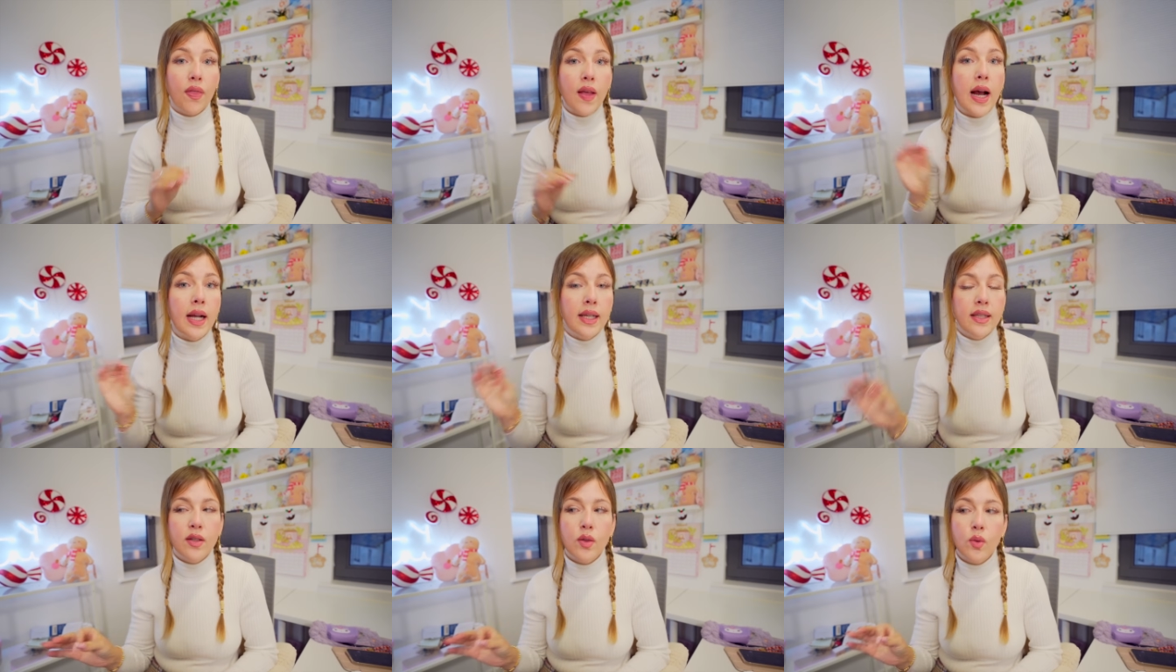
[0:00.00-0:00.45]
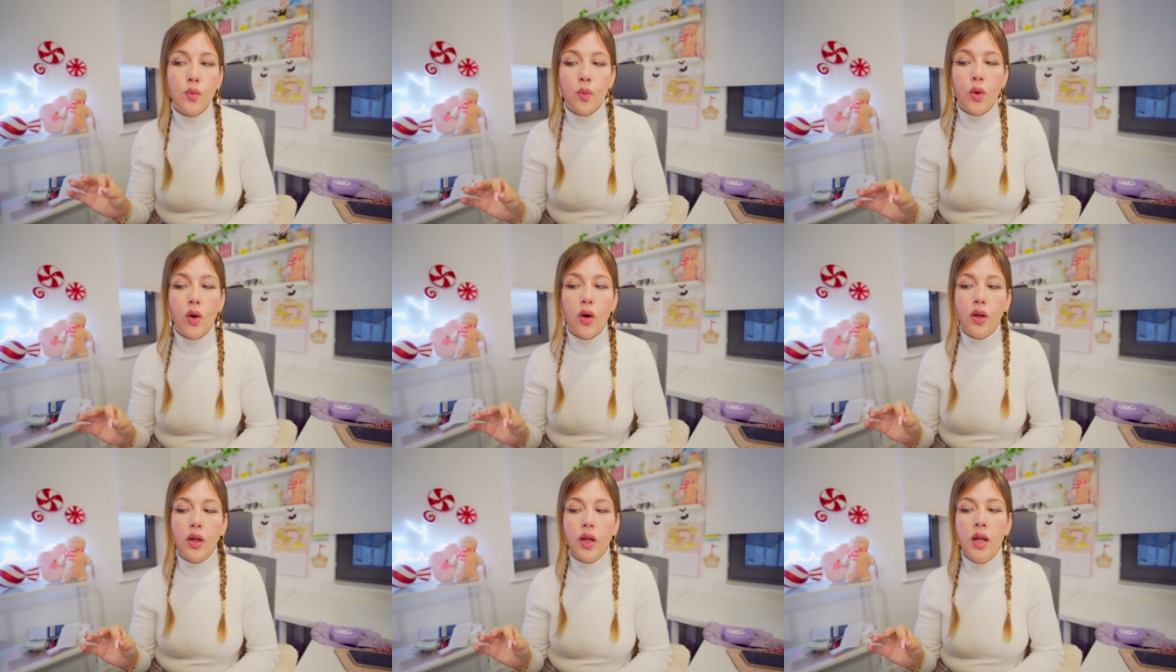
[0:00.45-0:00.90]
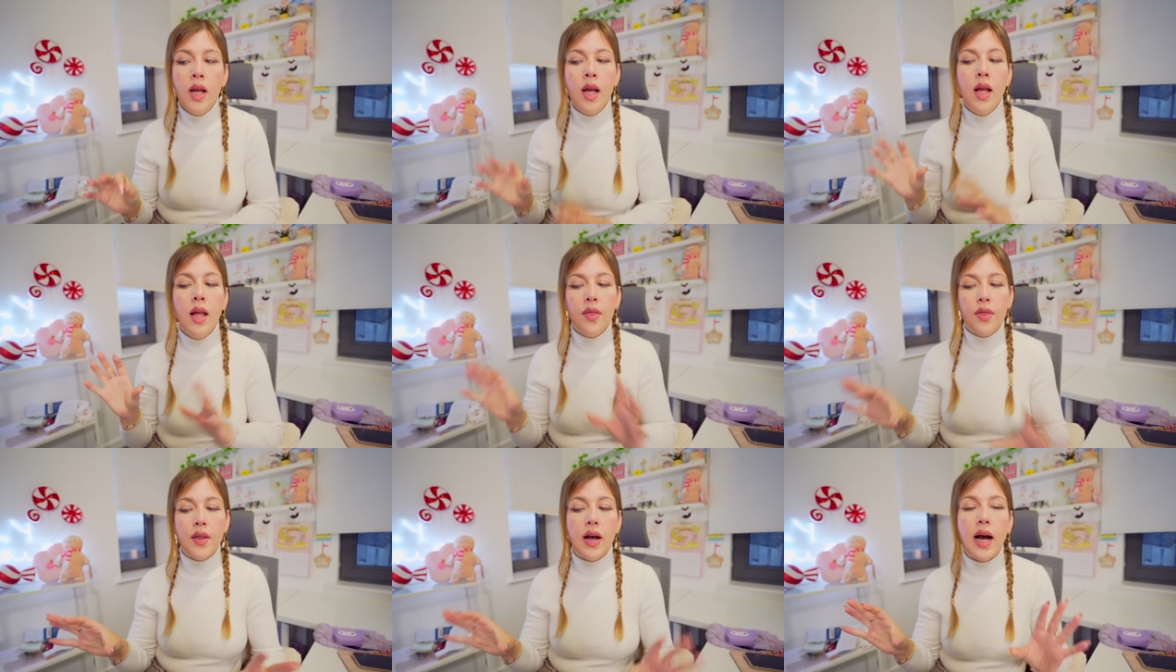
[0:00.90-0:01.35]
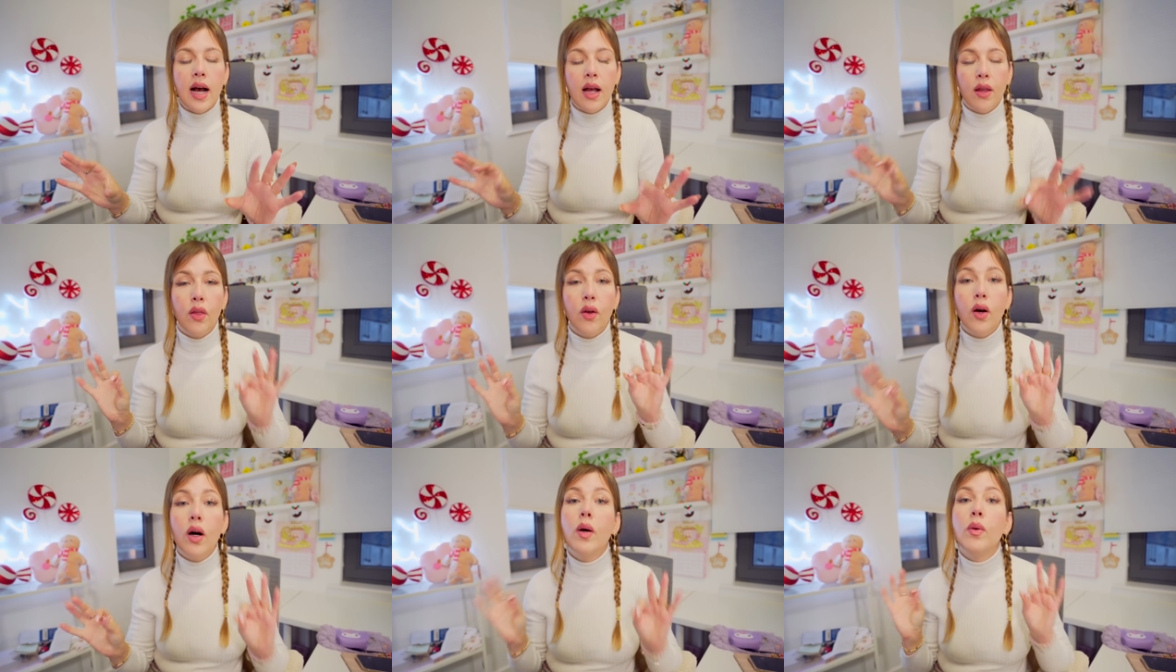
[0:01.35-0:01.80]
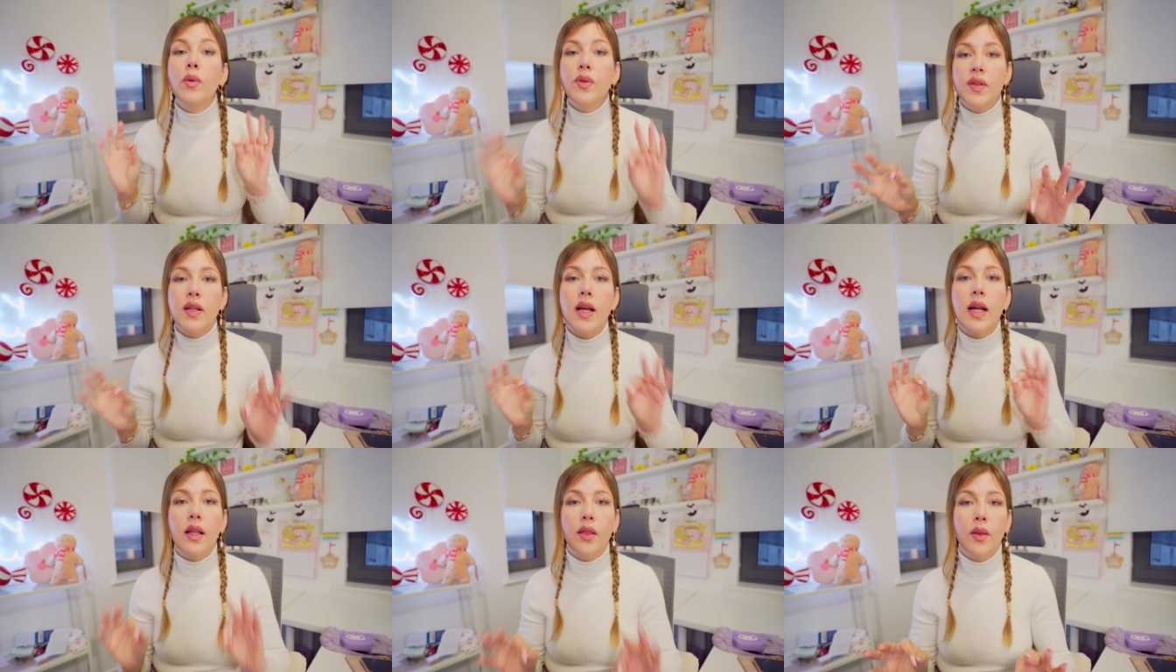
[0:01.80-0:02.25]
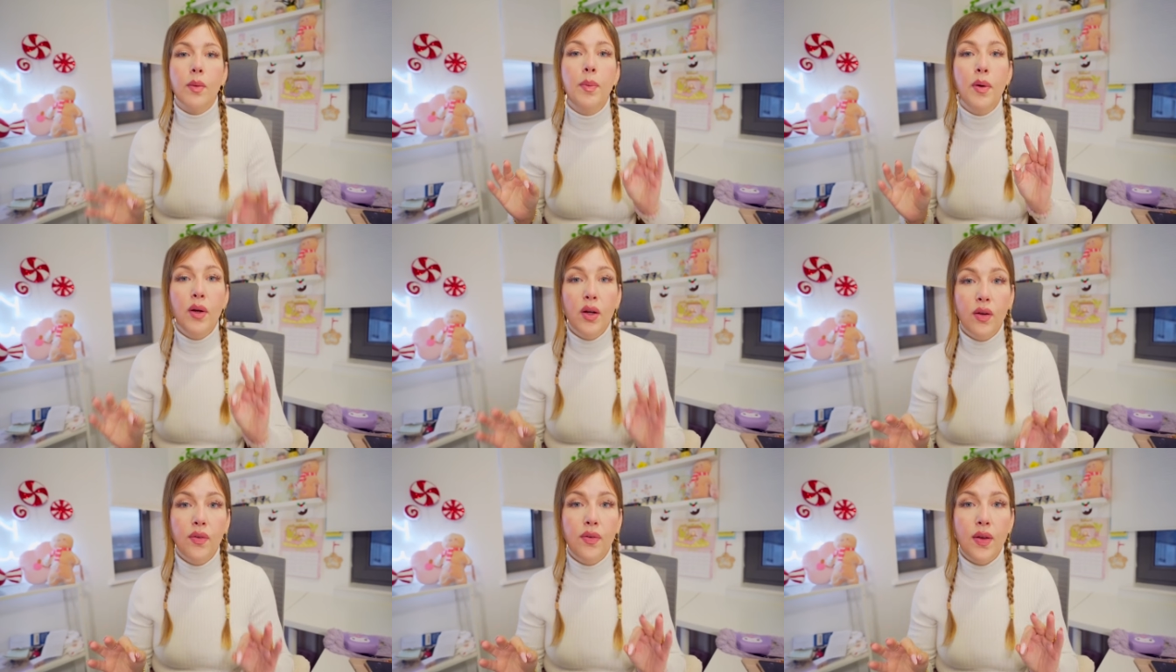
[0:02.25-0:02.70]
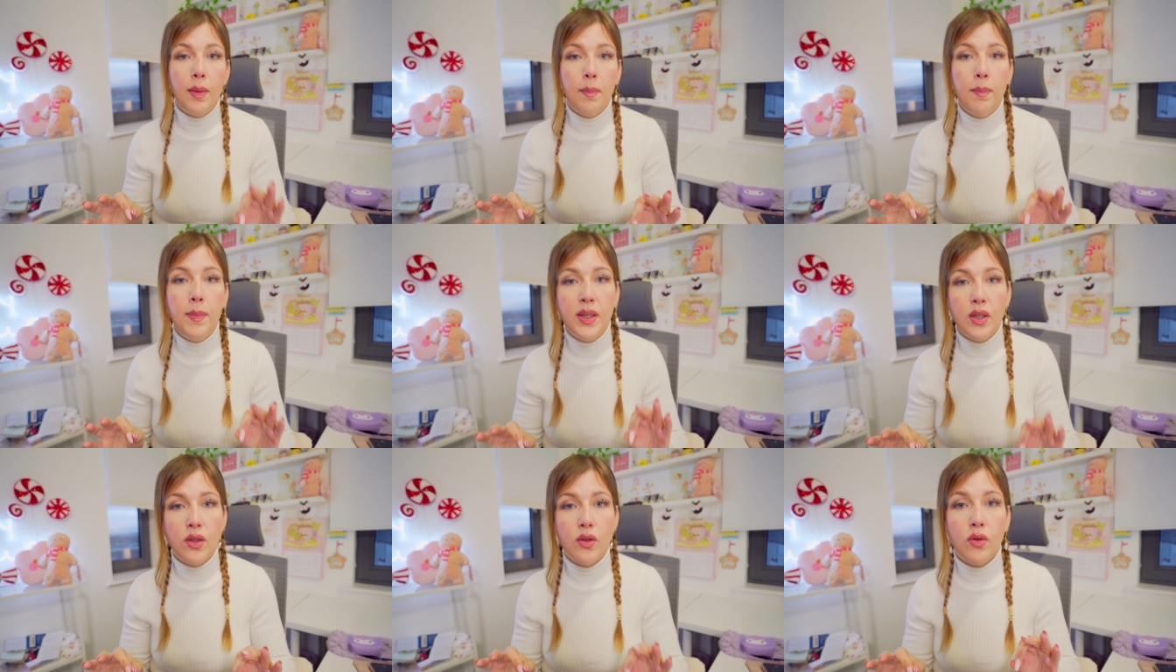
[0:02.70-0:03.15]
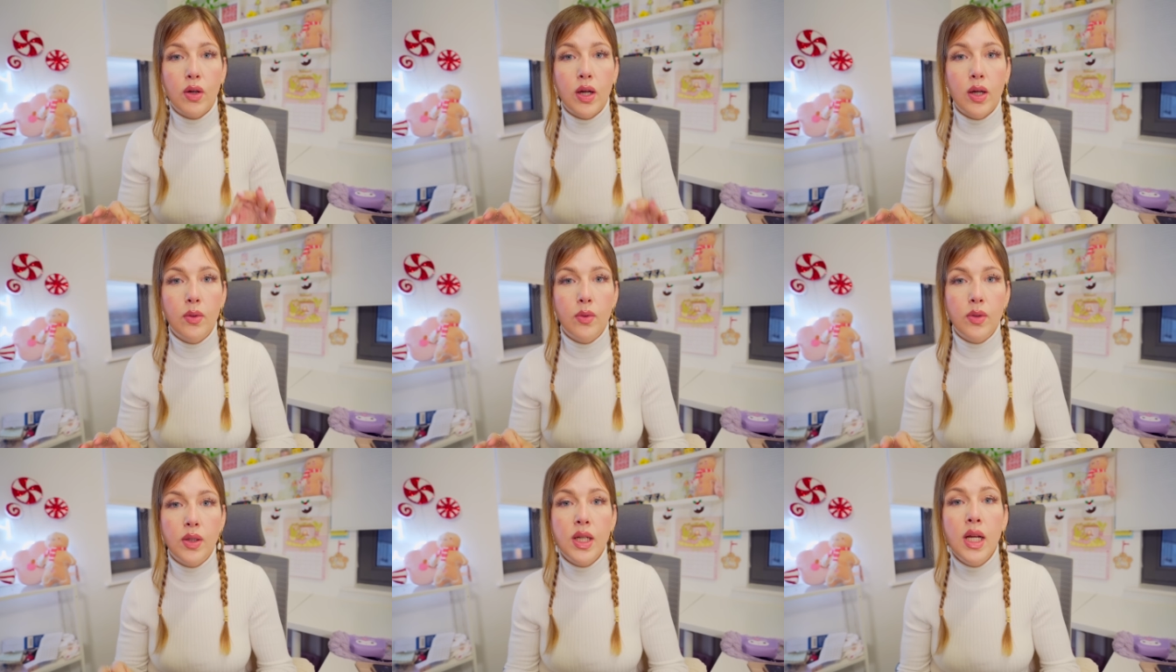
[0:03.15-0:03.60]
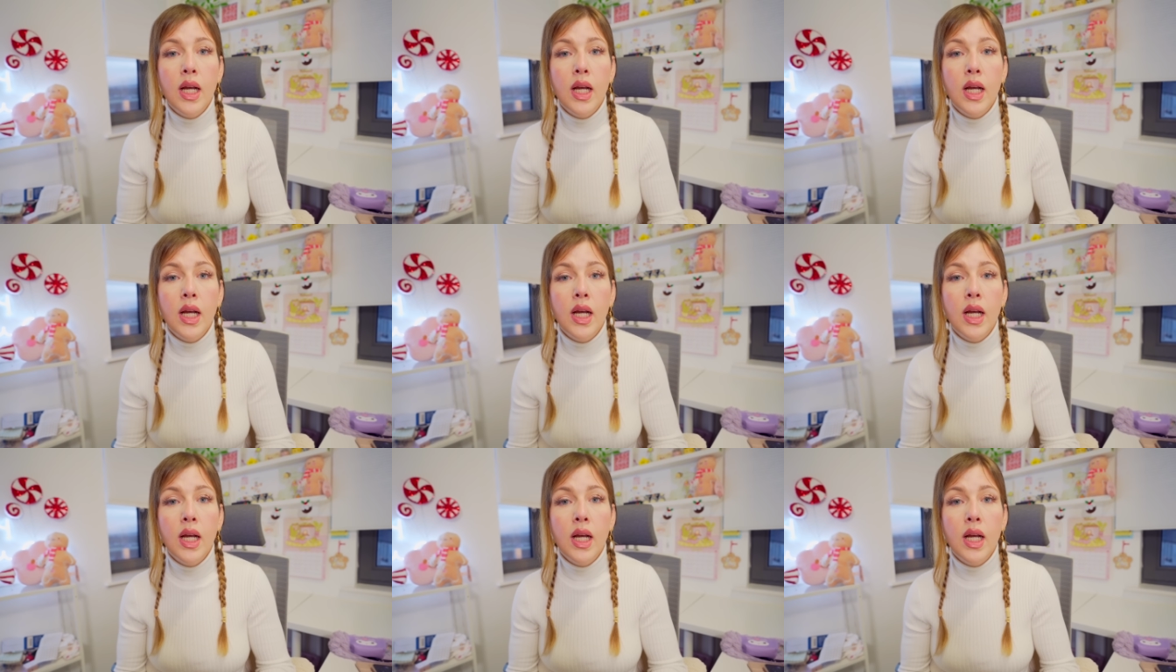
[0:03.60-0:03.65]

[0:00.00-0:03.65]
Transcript: That is the one that I thought was like the perfect middle ground.